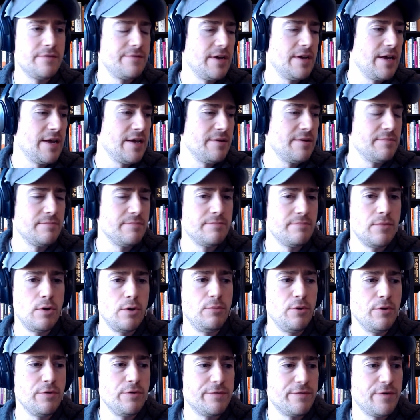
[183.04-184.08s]
of a
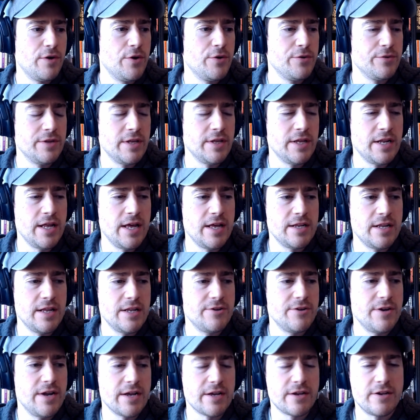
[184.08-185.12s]
mobile phone that had
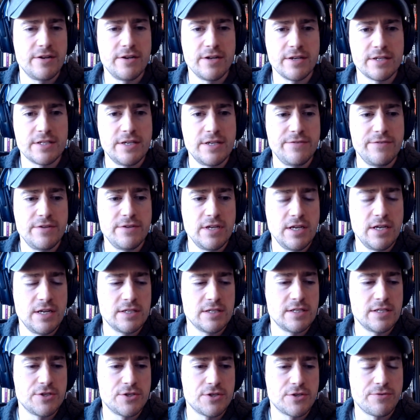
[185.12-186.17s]
internet connectivity and a
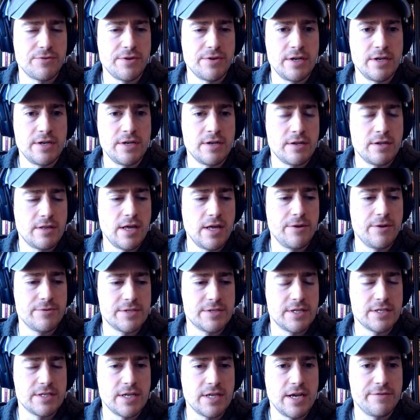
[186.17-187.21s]
touchscreen that was
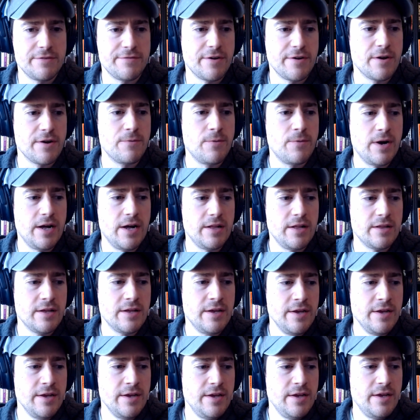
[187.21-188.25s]
designed very well
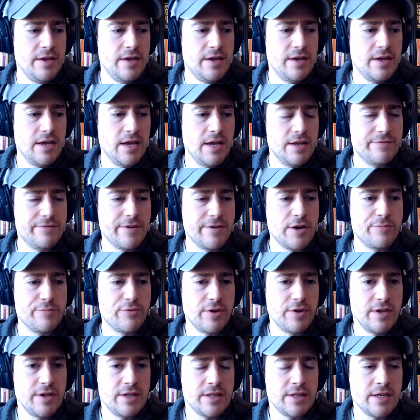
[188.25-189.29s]
and very
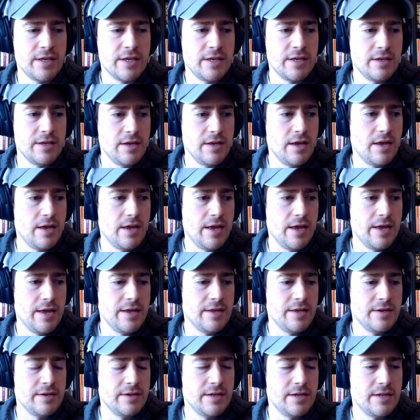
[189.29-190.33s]
brilliantly
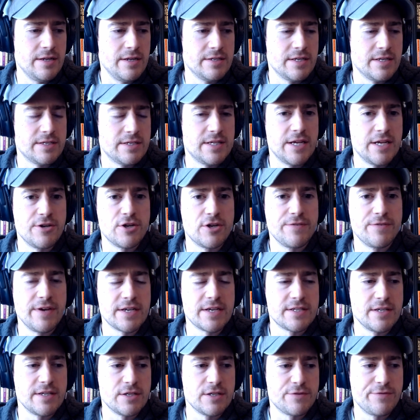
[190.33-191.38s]
and is a standard of
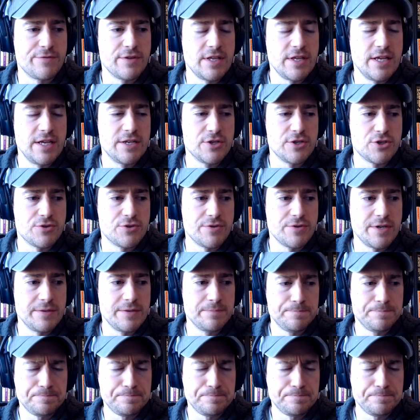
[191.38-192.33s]
excellence for the industry.